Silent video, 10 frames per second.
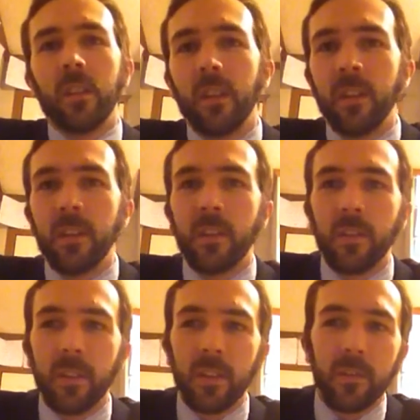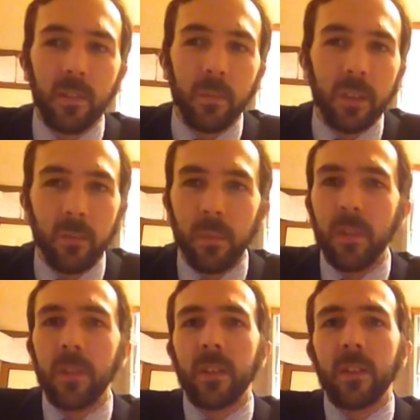They meet in
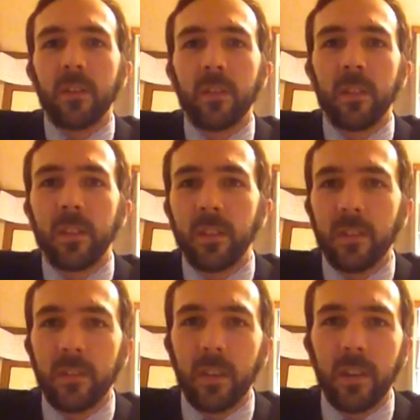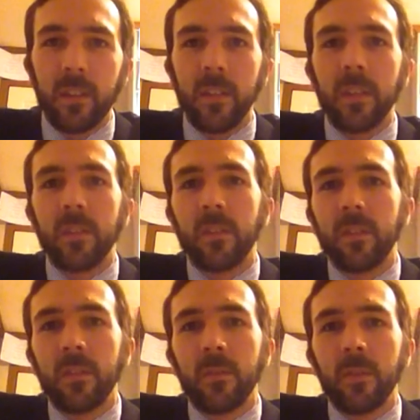buildings and they teach tithing is